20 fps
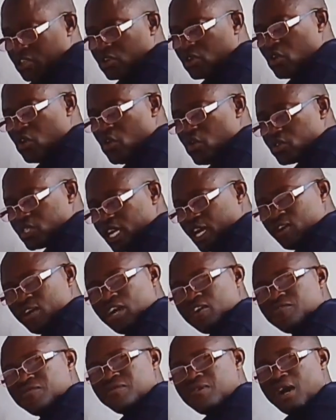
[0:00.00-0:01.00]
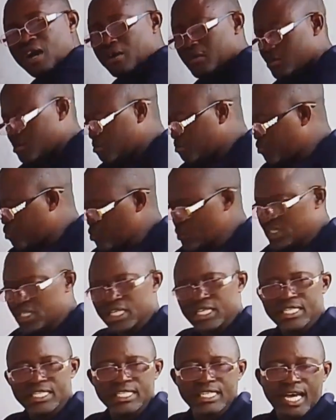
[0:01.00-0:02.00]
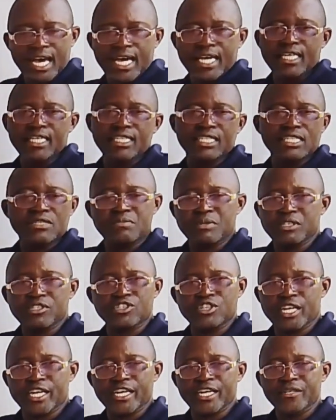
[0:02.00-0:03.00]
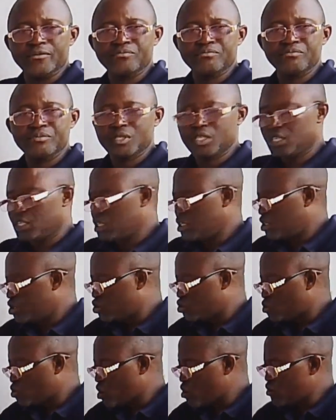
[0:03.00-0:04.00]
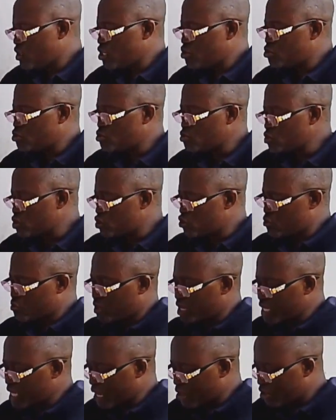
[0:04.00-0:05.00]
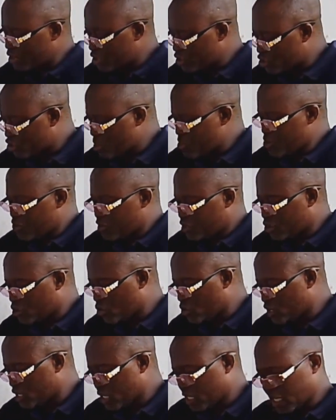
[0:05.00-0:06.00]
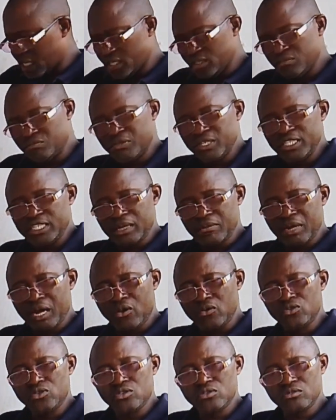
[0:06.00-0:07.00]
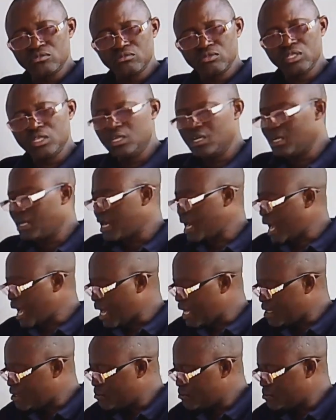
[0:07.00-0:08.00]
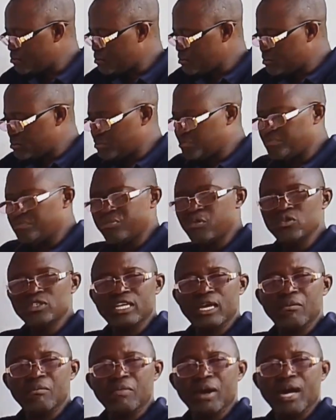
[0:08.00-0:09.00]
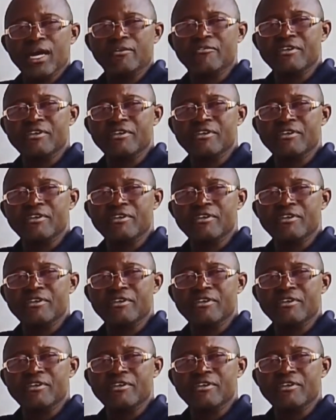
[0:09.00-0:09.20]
clothes that you have put inside the spin dryer. So what you need to do is to bring out some of the clothes again, bring them out and put them back,